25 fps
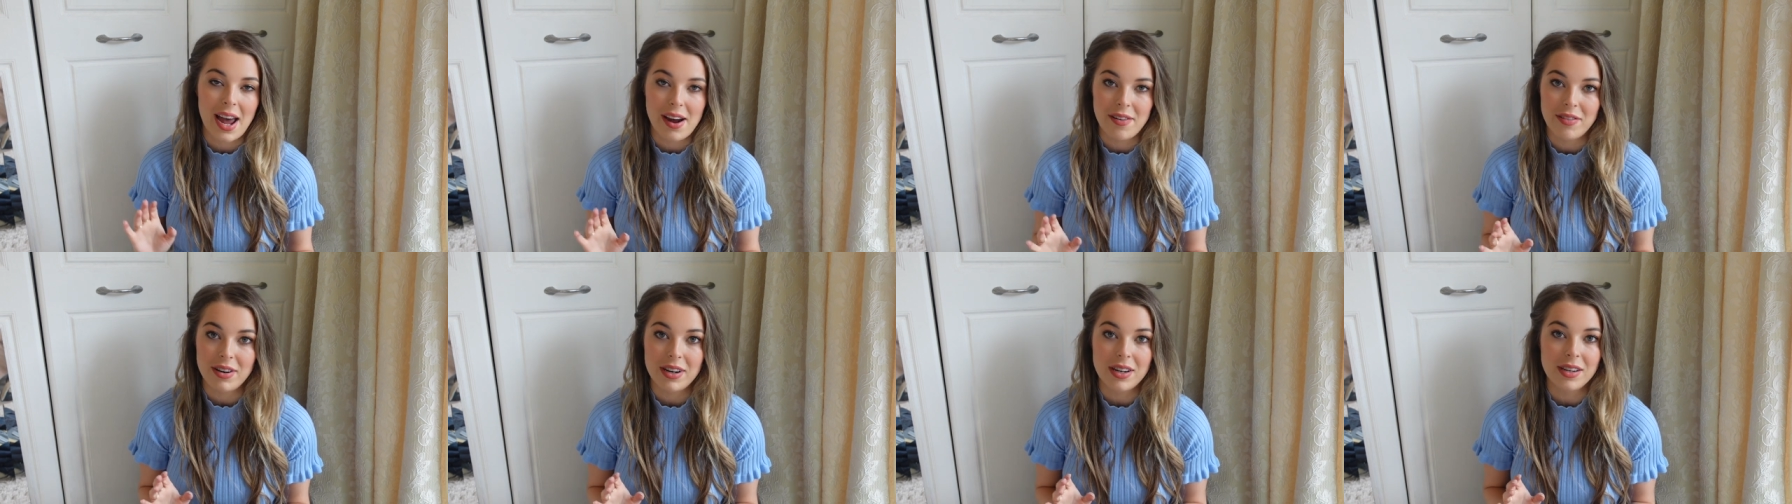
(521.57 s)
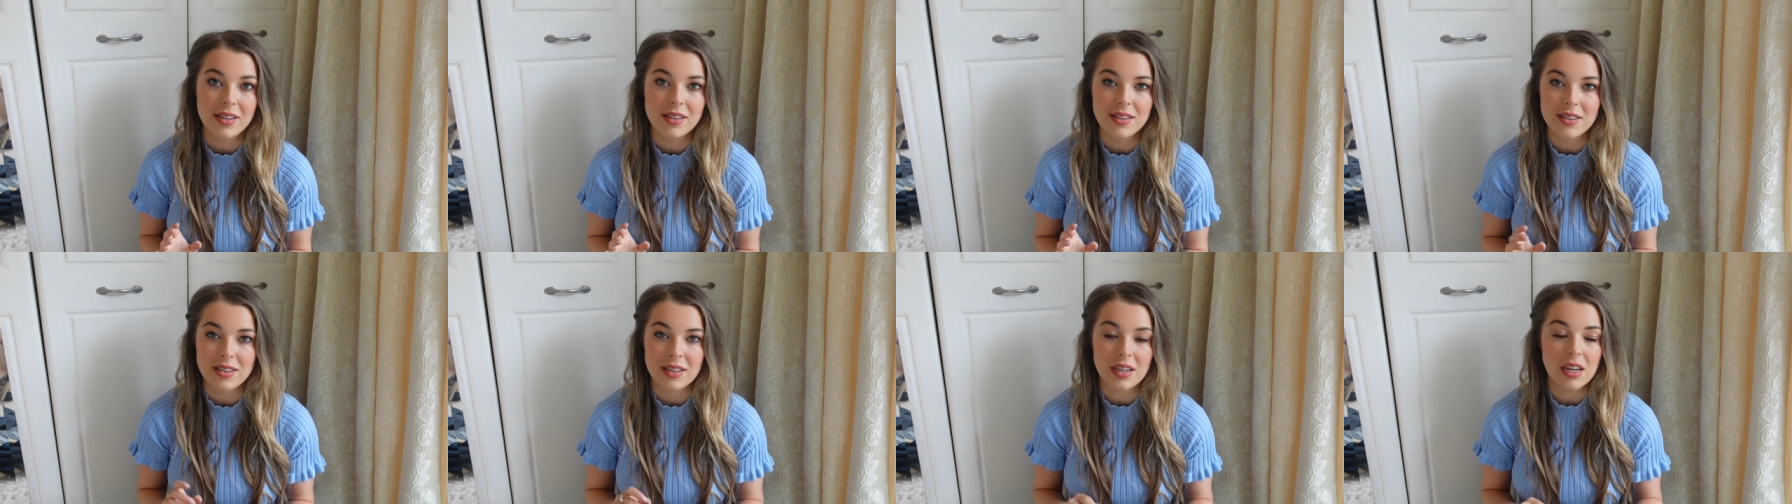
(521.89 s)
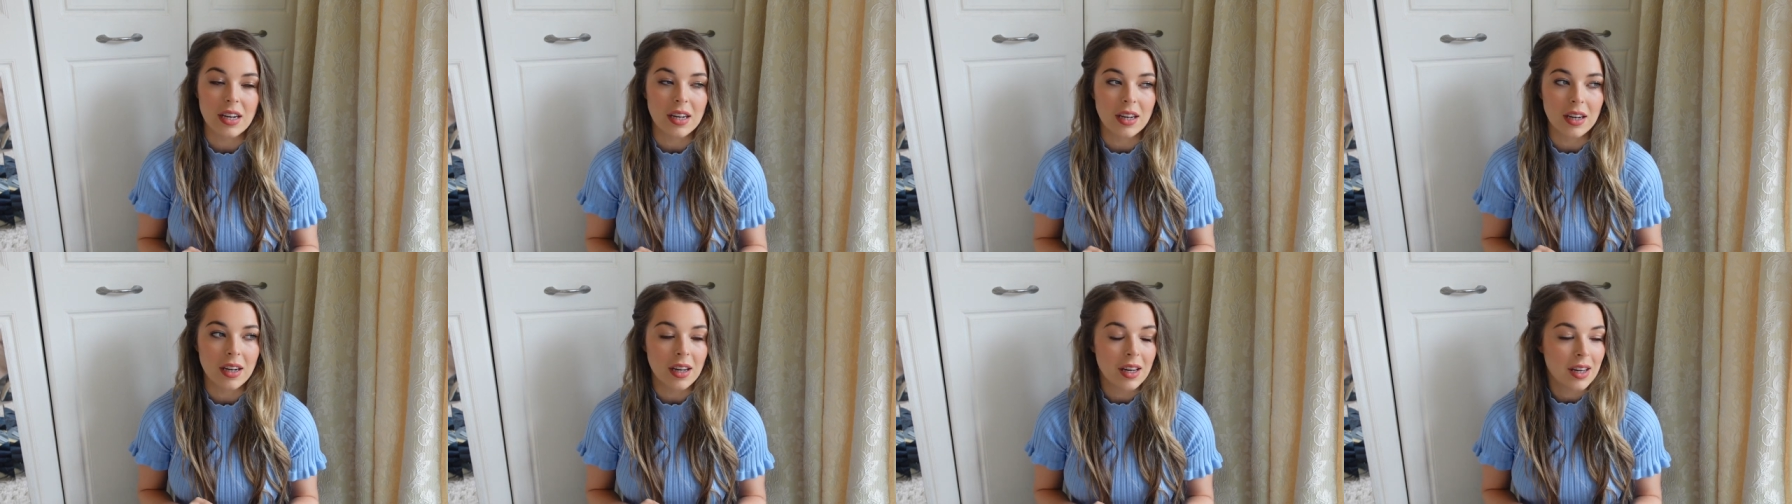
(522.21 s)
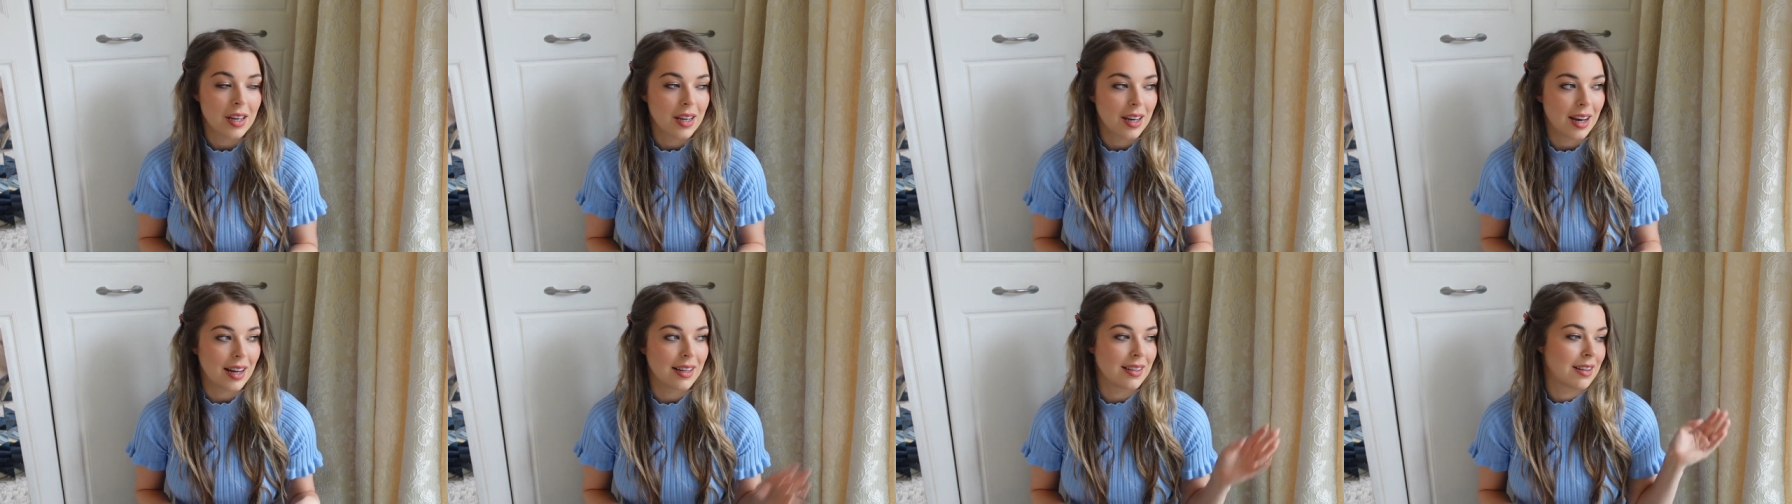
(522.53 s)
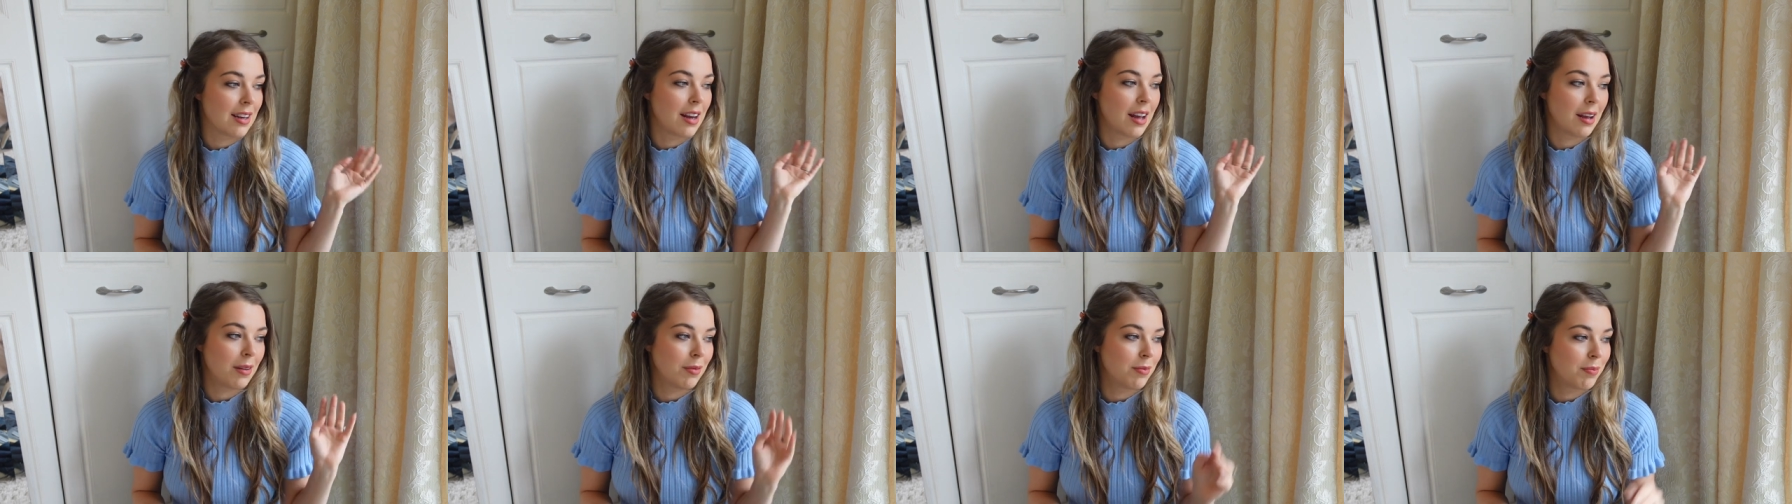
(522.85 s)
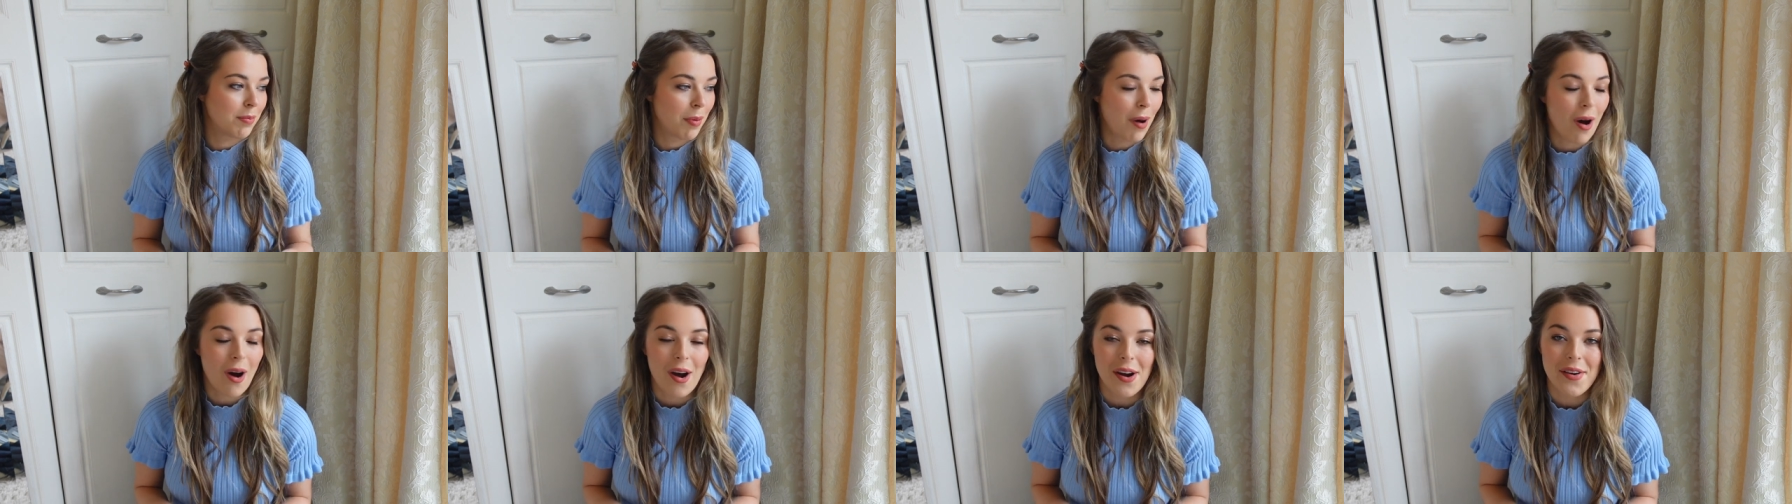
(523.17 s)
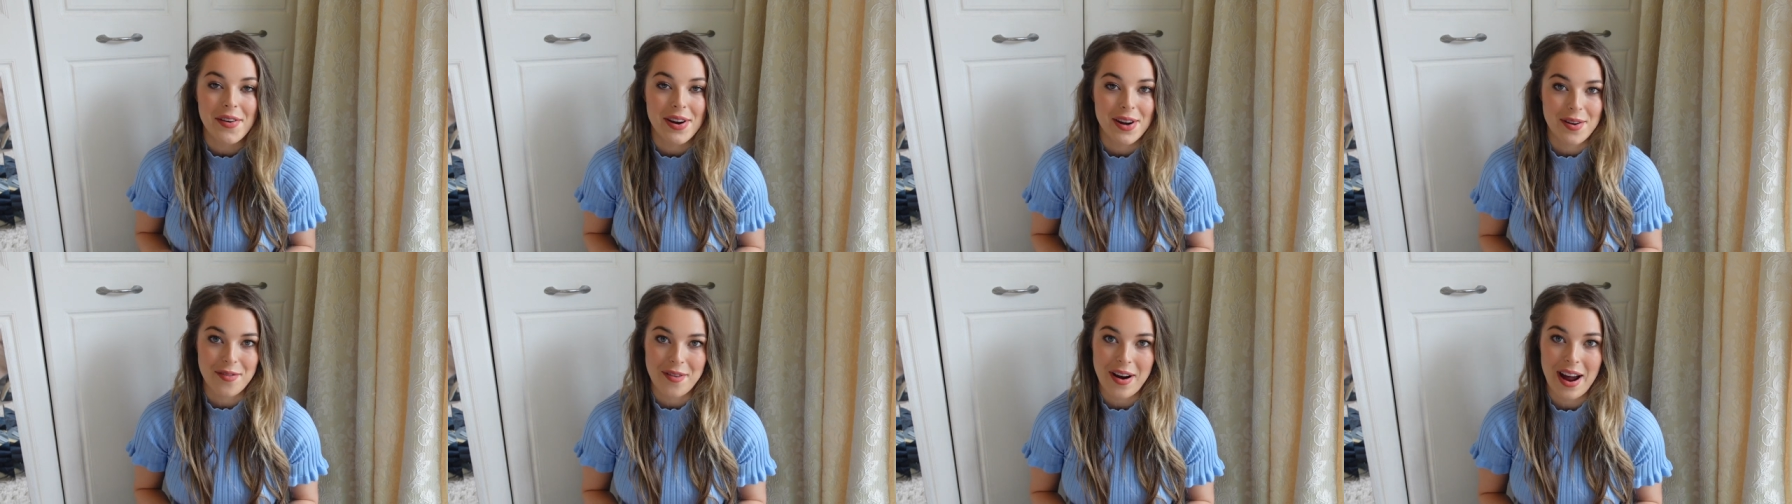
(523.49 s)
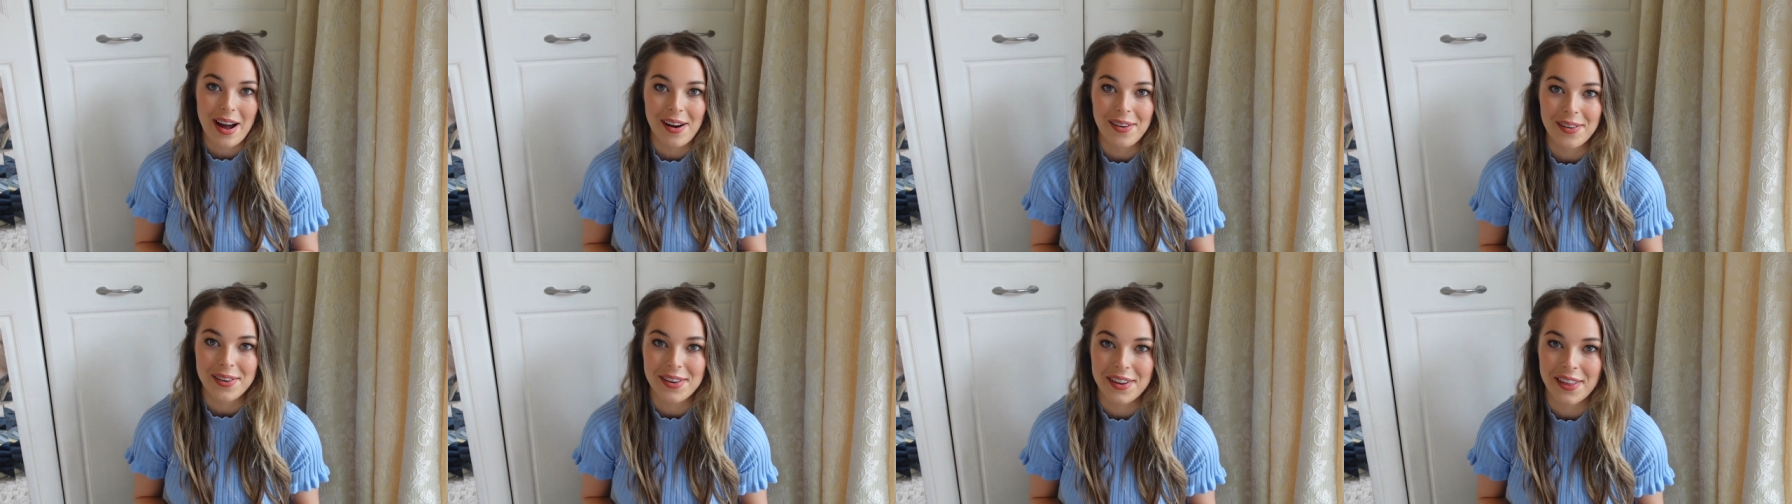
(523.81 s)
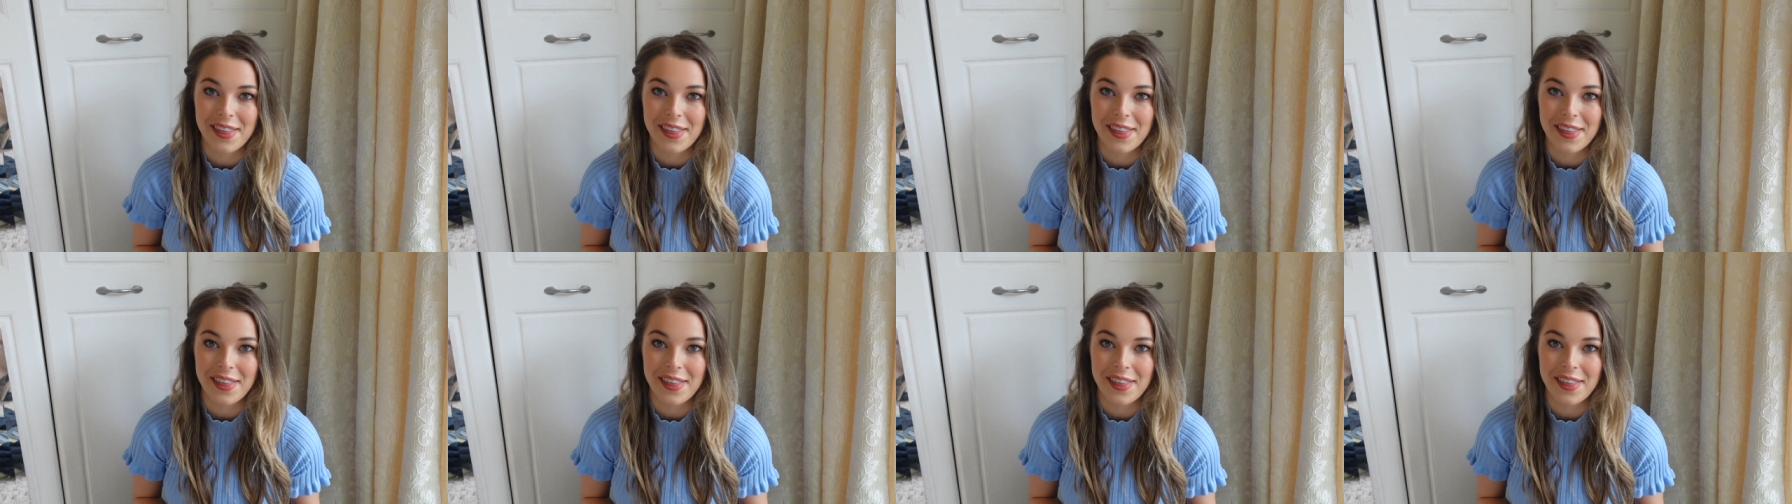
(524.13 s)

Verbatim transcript: errands and I don't know, pottering around